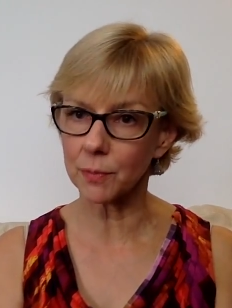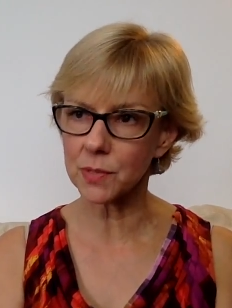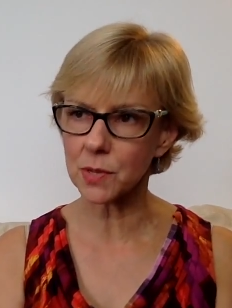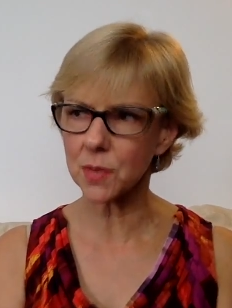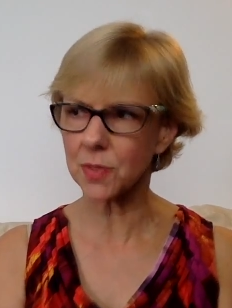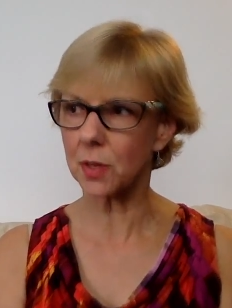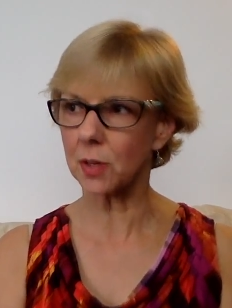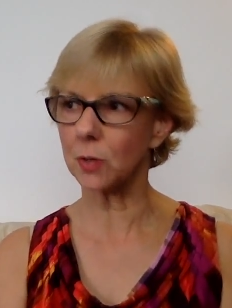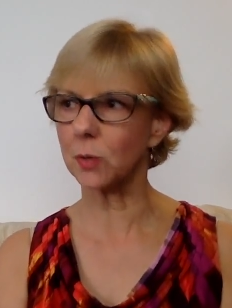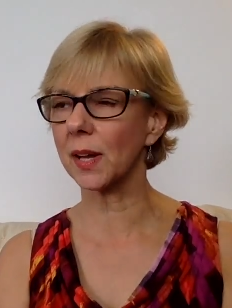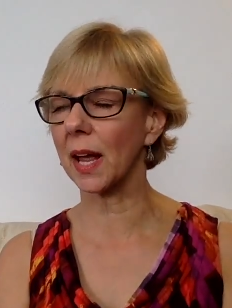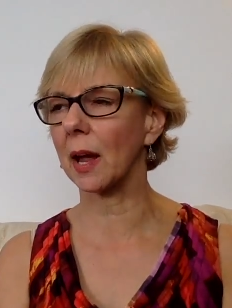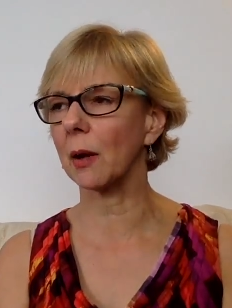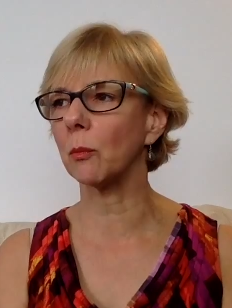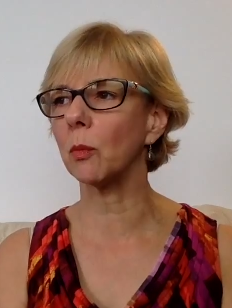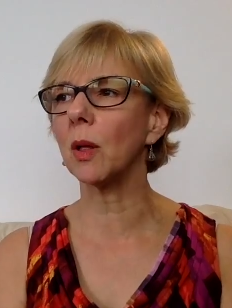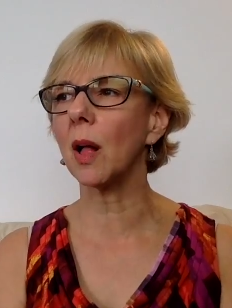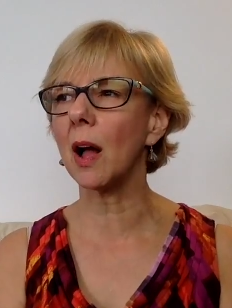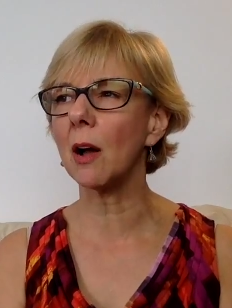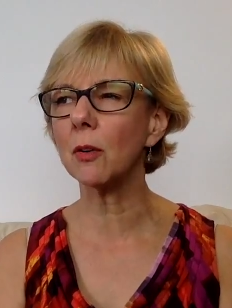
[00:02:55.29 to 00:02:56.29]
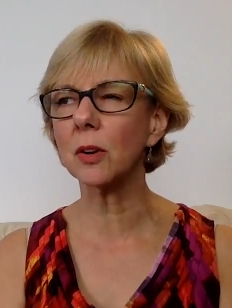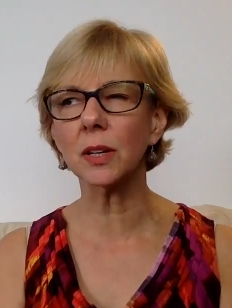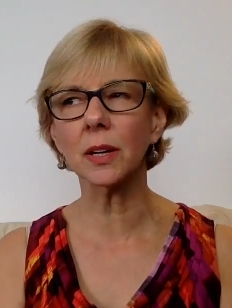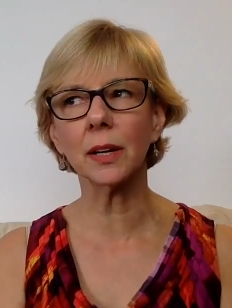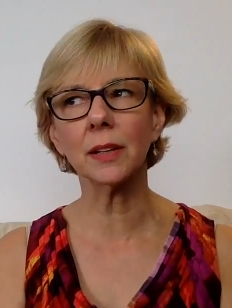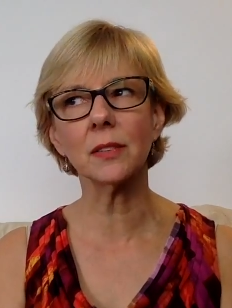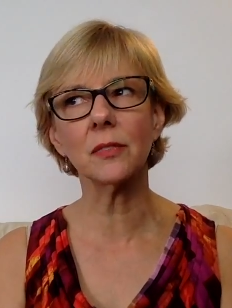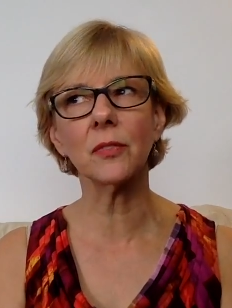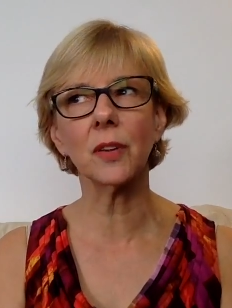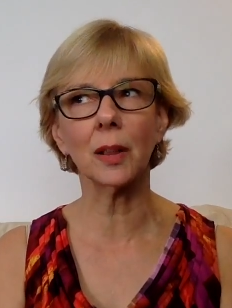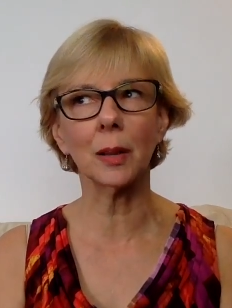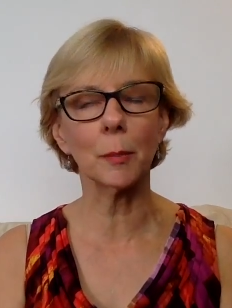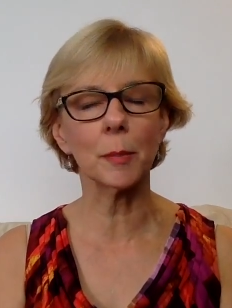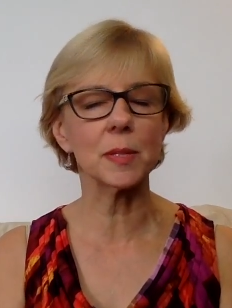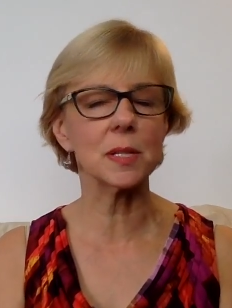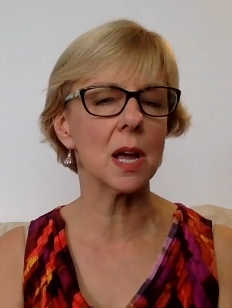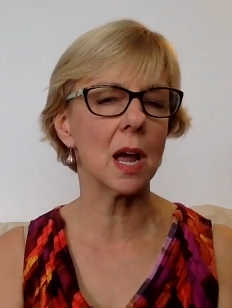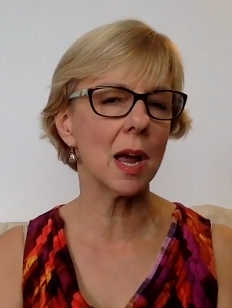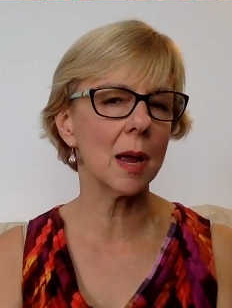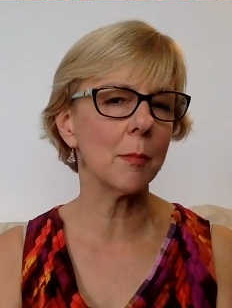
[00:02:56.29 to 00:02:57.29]
So I thought, okay, well, how could I develop
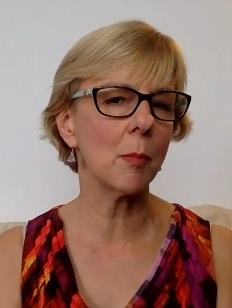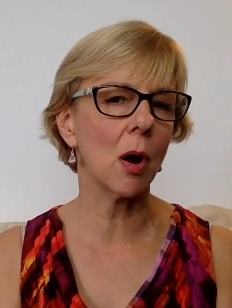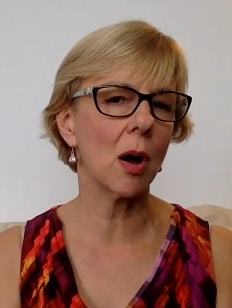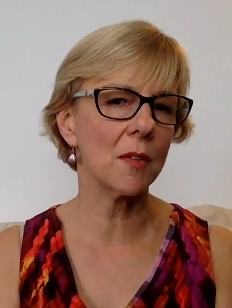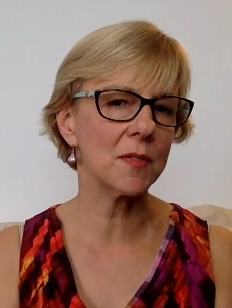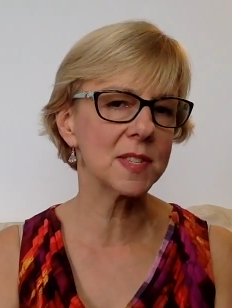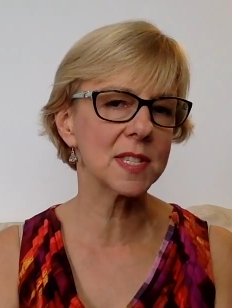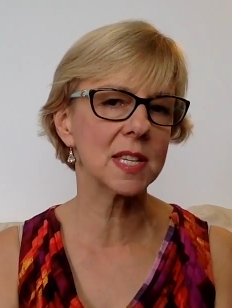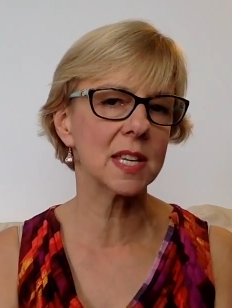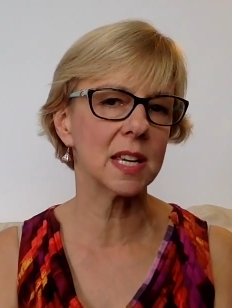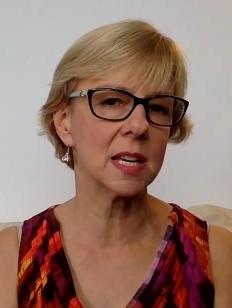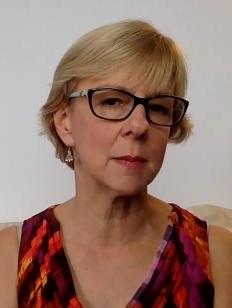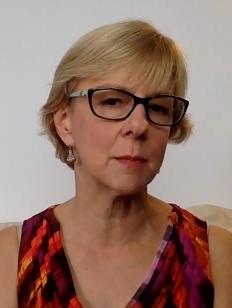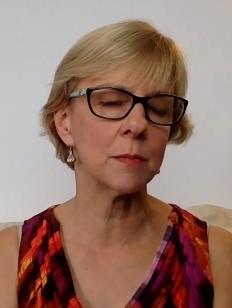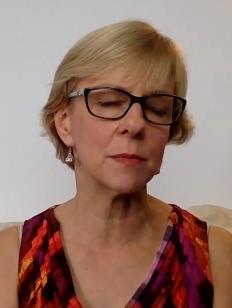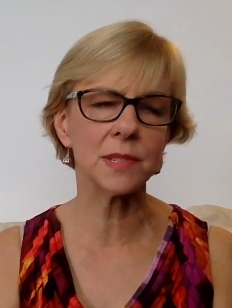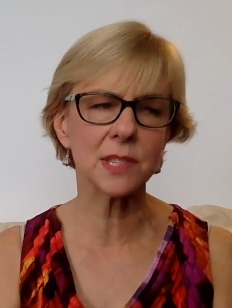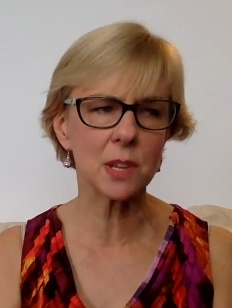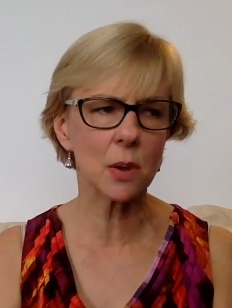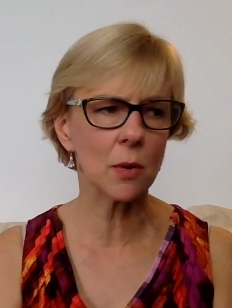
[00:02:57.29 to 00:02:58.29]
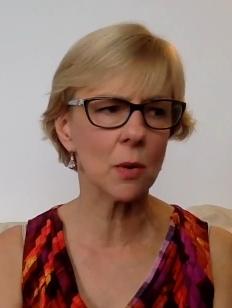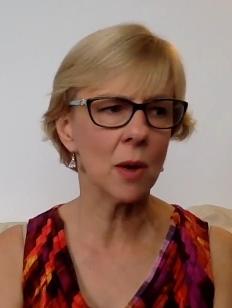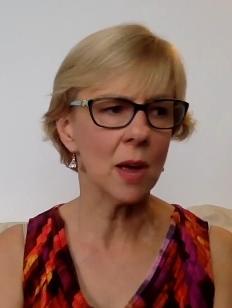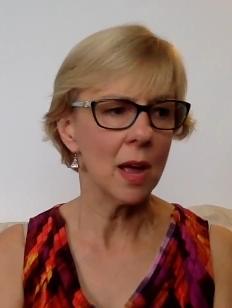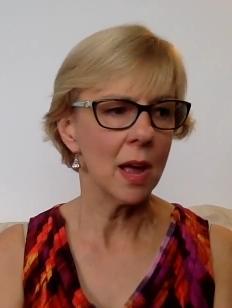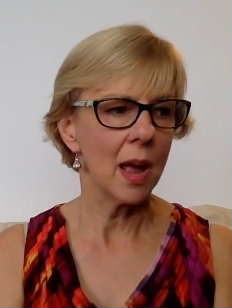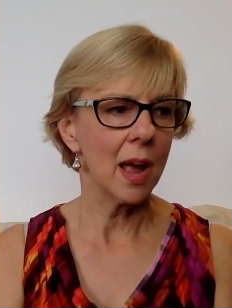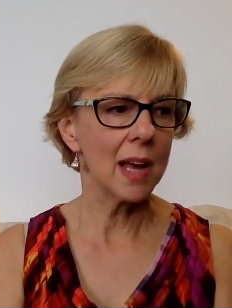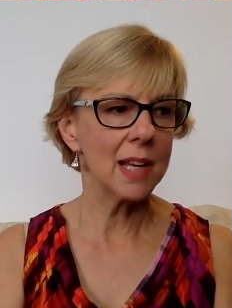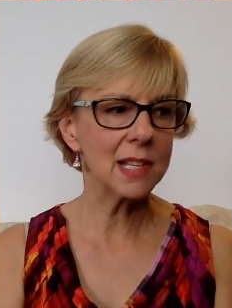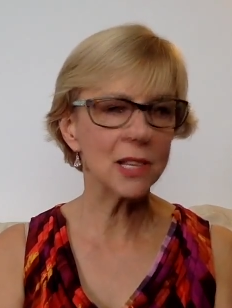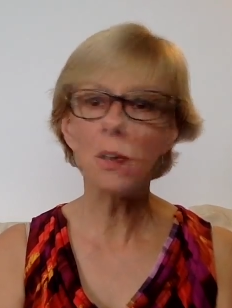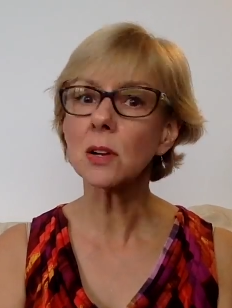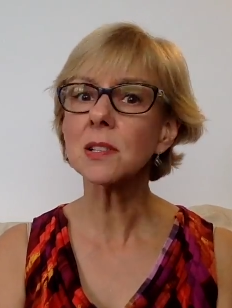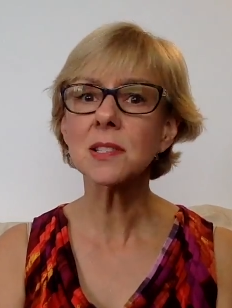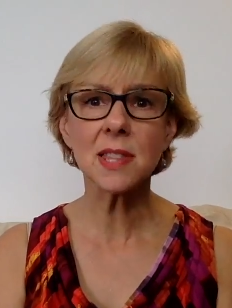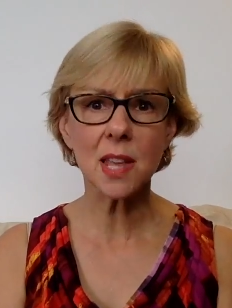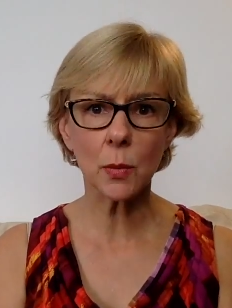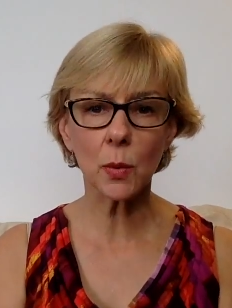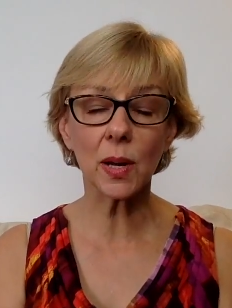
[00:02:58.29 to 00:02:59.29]
a time off scheme? So as
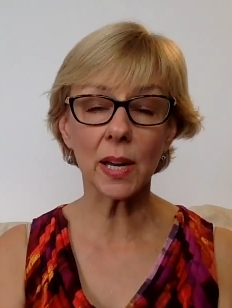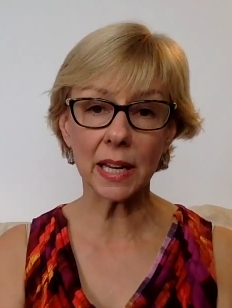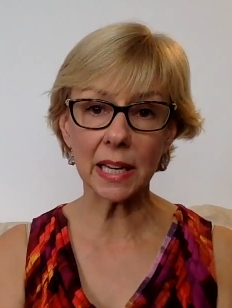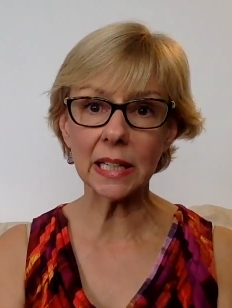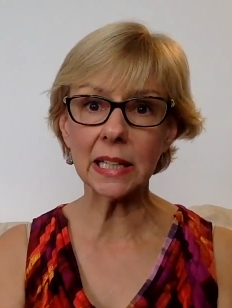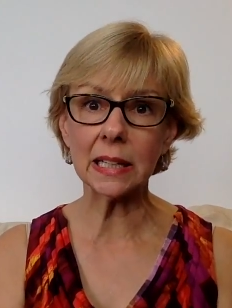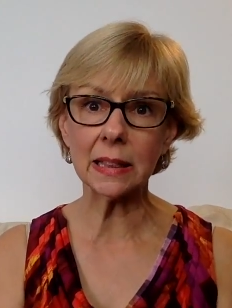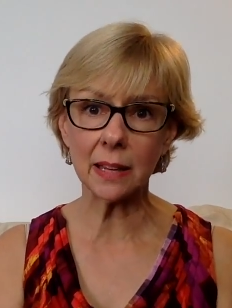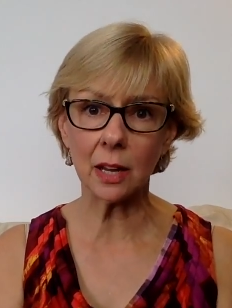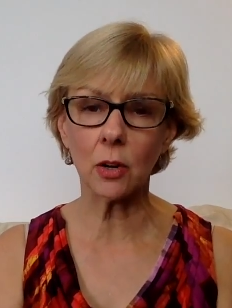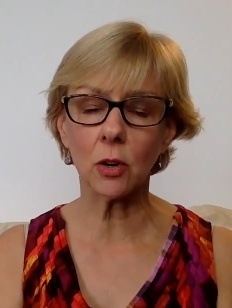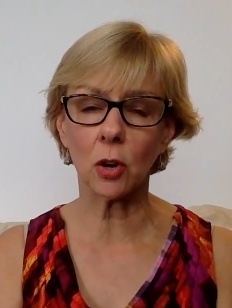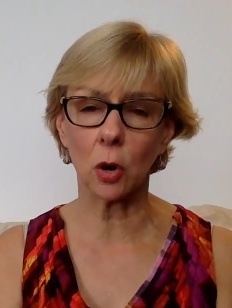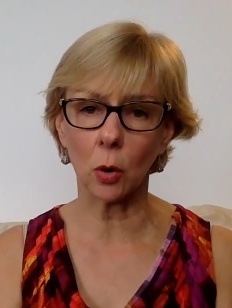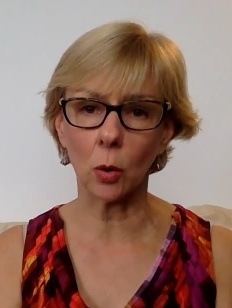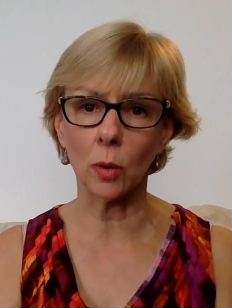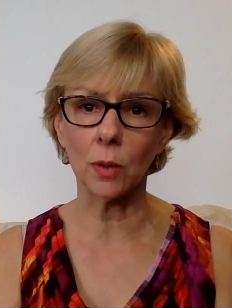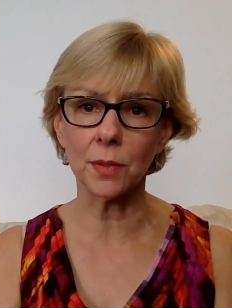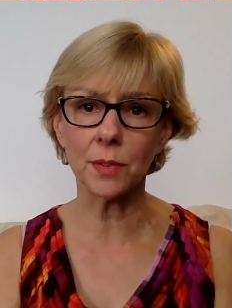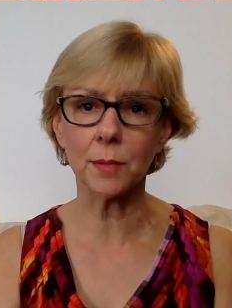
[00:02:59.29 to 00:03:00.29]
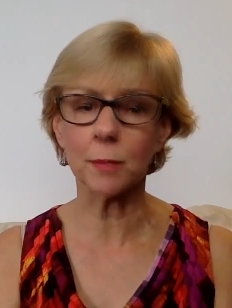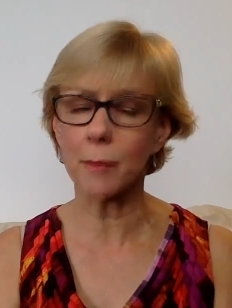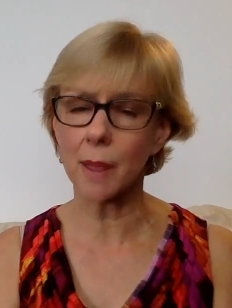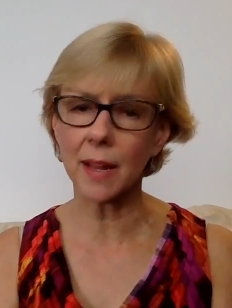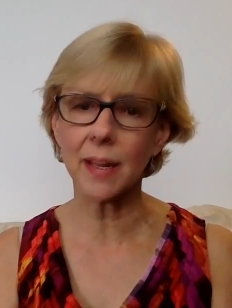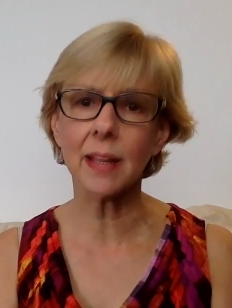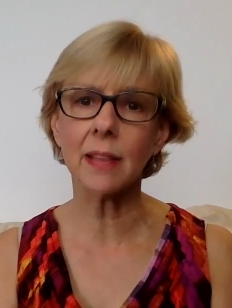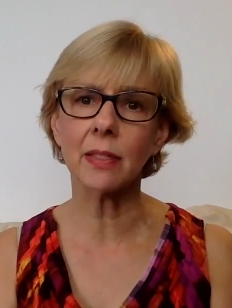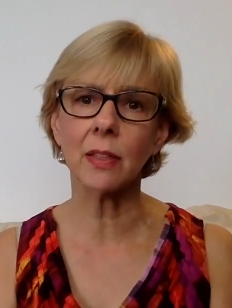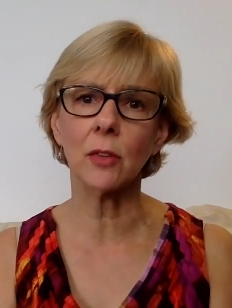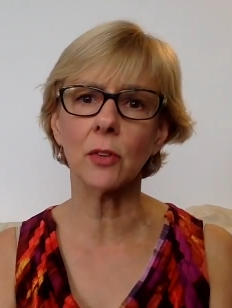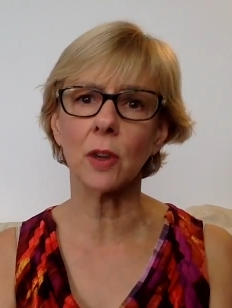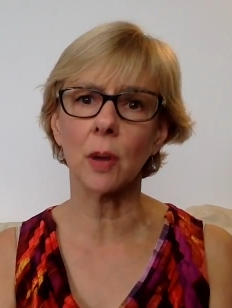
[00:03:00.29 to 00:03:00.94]
long as they were hitting their goals and making their